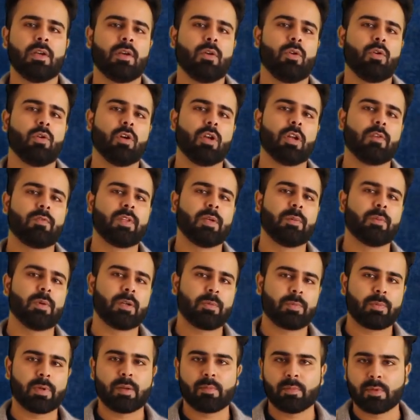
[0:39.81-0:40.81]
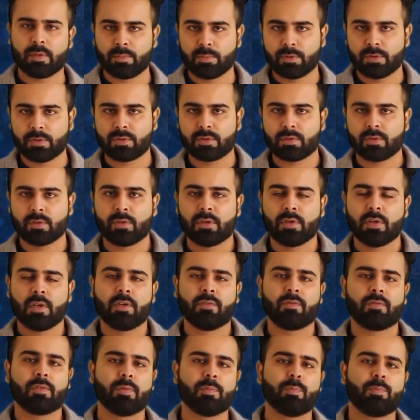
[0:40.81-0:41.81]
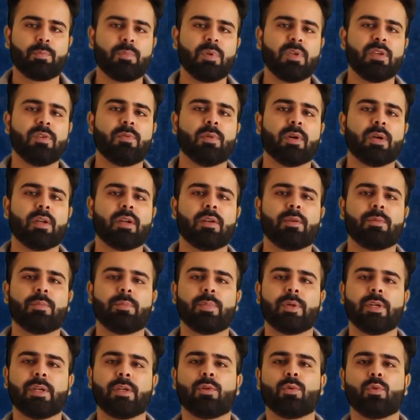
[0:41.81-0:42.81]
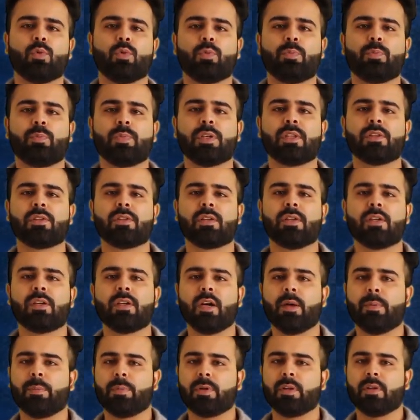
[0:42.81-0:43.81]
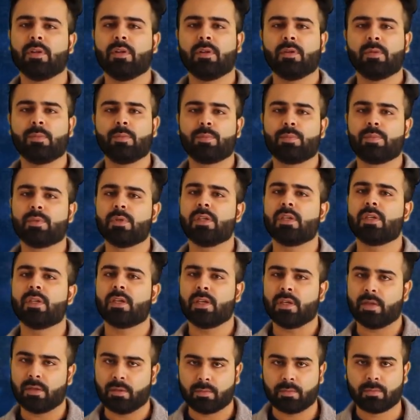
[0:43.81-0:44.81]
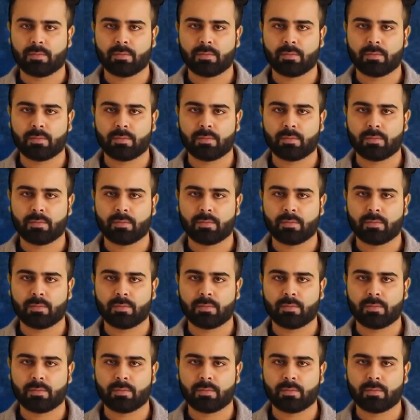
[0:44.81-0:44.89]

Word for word: All of them are prime numbers from p1, p2, p3 up till pk.